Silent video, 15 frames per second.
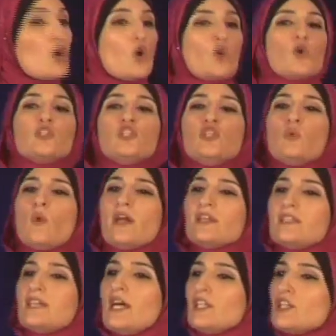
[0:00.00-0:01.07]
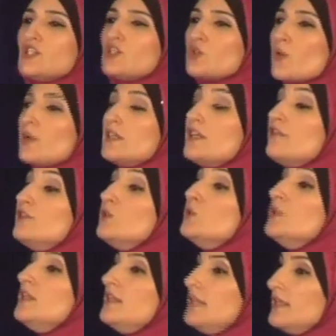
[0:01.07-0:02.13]
Or do you want to tell a story of
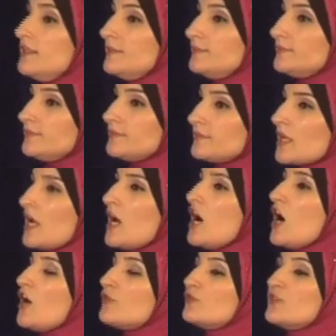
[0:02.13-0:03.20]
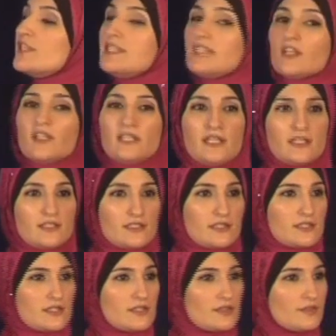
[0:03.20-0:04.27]
unity, of
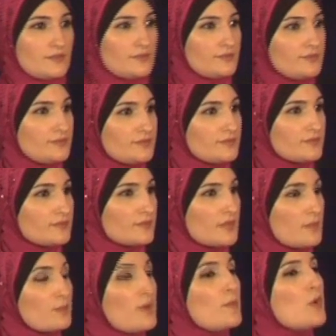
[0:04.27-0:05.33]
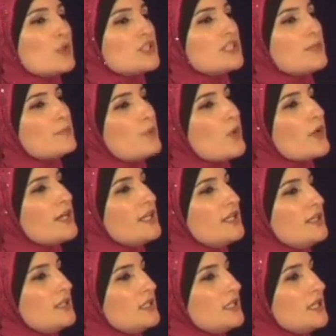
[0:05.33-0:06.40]
resilience, but most
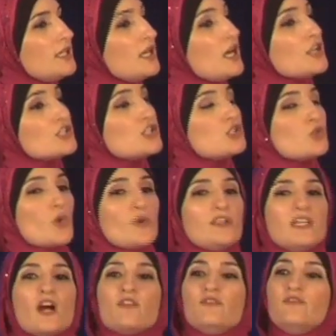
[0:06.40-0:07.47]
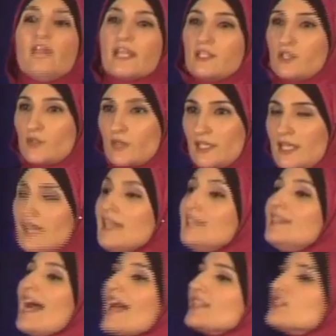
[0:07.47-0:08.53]
importantly, a story of victory?
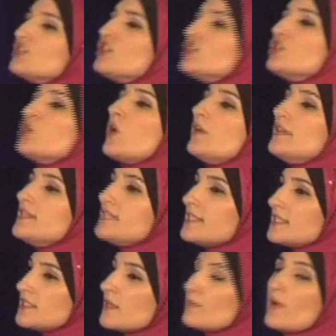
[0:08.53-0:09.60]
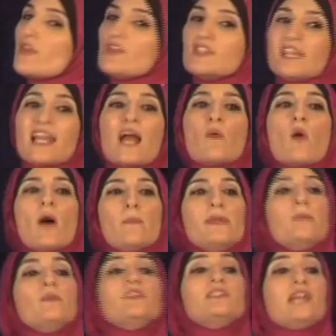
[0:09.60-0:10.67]
That's the story, sisters and brothers, that I want
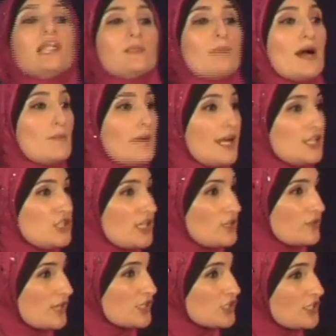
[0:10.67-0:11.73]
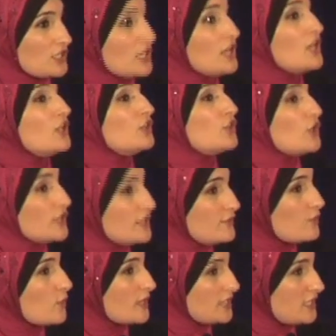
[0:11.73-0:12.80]
people to tell about my generation 30,
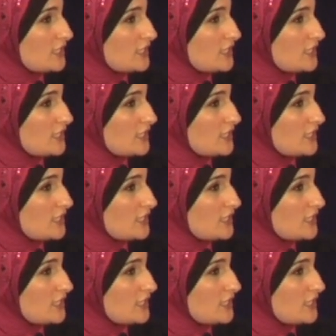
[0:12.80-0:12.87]
40